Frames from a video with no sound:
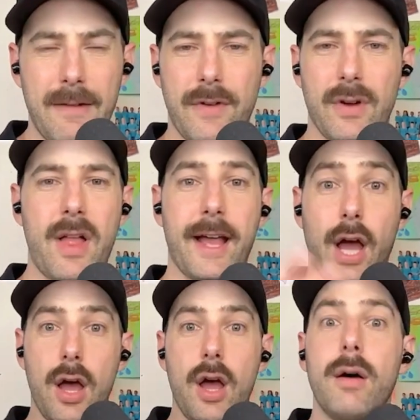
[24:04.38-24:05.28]
If you're like,
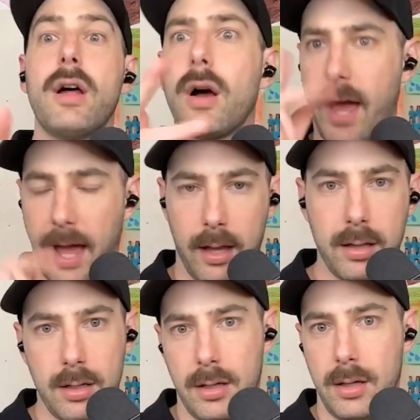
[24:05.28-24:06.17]
okay,
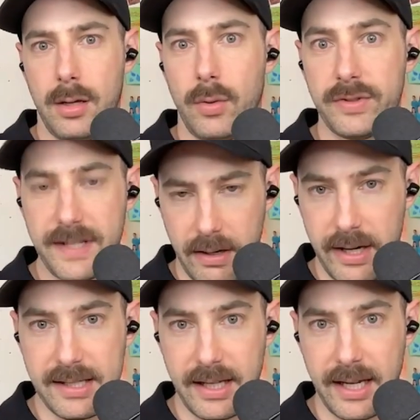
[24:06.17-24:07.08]

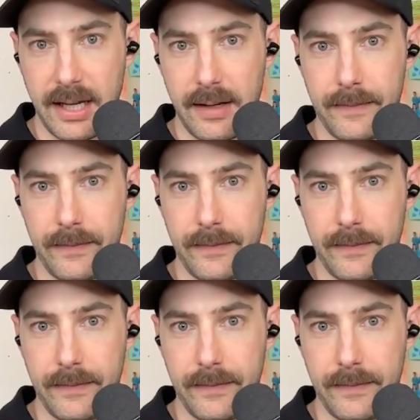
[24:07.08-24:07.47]
seriously?